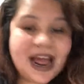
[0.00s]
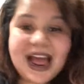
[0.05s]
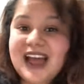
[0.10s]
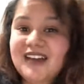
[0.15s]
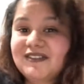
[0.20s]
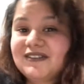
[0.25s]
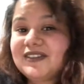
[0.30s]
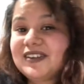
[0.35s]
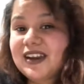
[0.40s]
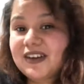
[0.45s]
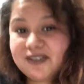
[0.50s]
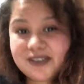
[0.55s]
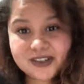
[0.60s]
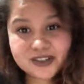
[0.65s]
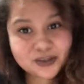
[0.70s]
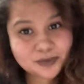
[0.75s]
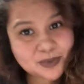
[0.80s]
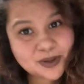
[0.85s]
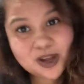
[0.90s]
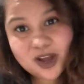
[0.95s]
I've never,
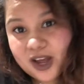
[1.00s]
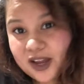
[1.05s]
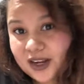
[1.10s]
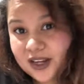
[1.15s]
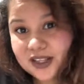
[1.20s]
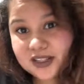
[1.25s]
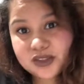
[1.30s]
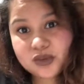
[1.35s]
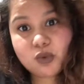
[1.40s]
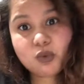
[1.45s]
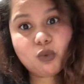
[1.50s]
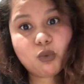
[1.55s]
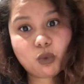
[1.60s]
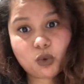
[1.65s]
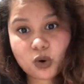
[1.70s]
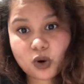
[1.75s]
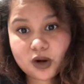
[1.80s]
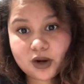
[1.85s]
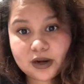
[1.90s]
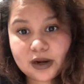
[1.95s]
to be honest,
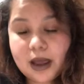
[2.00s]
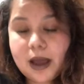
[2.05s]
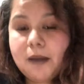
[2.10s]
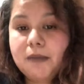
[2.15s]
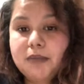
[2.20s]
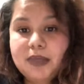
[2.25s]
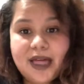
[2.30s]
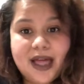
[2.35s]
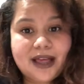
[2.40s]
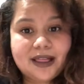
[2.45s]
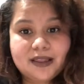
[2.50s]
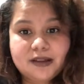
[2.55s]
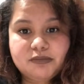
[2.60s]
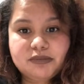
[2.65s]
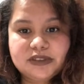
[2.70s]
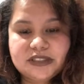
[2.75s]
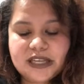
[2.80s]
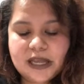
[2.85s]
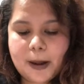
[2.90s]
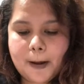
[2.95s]
worn a black
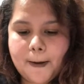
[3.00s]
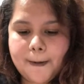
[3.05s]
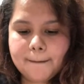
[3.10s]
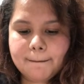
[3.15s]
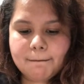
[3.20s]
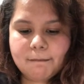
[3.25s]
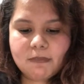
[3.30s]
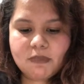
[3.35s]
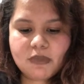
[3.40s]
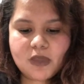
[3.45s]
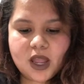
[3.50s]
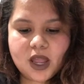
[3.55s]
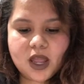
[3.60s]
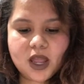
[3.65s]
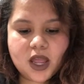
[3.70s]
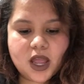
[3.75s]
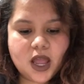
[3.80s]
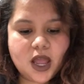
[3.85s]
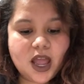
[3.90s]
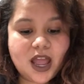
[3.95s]
lipstick.
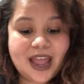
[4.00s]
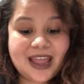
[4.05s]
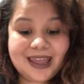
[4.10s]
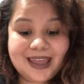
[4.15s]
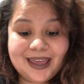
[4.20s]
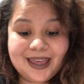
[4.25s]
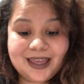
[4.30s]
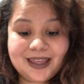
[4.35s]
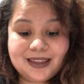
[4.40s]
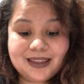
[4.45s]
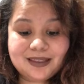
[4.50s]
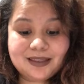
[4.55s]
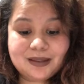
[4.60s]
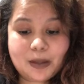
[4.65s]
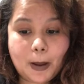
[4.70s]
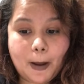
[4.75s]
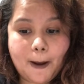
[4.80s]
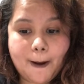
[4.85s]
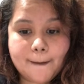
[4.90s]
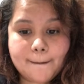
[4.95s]
And
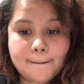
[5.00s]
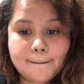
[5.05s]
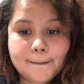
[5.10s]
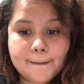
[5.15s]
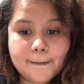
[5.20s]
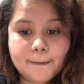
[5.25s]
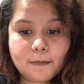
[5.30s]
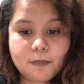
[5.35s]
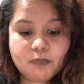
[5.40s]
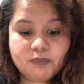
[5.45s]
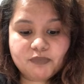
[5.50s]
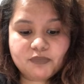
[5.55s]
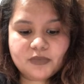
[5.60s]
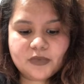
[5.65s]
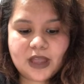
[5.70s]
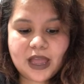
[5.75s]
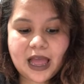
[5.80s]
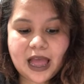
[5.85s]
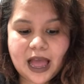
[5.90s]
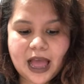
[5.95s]

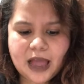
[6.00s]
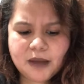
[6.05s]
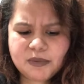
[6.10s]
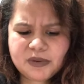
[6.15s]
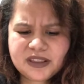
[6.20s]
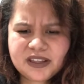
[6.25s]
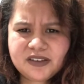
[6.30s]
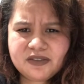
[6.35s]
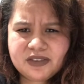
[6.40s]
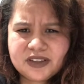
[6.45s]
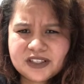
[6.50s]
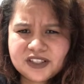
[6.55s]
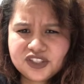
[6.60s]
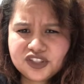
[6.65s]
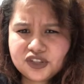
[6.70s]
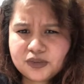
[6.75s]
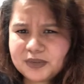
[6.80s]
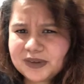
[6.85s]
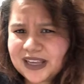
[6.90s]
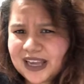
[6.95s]
I believe it
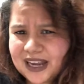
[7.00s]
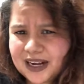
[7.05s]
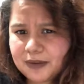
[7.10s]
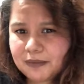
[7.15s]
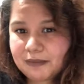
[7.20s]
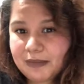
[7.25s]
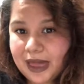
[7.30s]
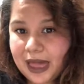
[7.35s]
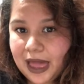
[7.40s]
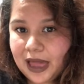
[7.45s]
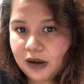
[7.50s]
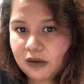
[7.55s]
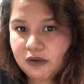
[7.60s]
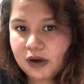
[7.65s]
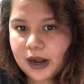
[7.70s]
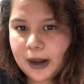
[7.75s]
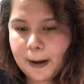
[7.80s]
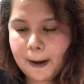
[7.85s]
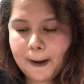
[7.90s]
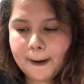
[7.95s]
should be kind of matte,
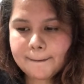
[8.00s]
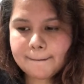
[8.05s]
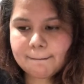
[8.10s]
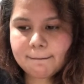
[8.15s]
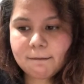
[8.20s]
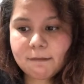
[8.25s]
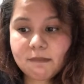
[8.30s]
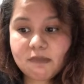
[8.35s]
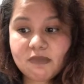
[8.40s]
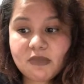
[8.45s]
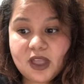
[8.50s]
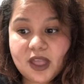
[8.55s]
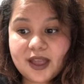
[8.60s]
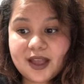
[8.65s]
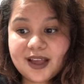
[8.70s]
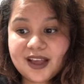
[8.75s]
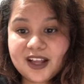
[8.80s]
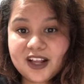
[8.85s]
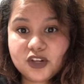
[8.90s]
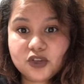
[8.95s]
right?
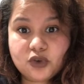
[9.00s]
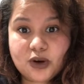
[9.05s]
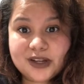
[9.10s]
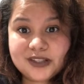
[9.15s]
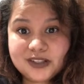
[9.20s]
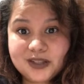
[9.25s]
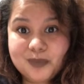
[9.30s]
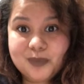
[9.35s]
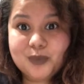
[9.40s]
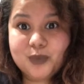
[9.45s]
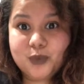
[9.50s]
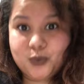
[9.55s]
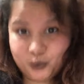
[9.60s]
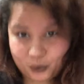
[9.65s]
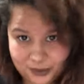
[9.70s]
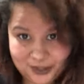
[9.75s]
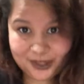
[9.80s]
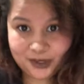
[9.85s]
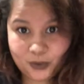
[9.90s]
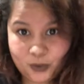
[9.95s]
It dries up
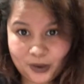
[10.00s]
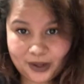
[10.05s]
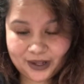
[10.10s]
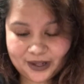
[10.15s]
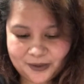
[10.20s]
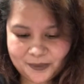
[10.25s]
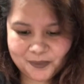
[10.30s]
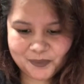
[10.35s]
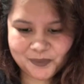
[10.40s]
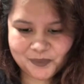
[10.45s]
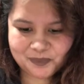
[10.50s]
really quick.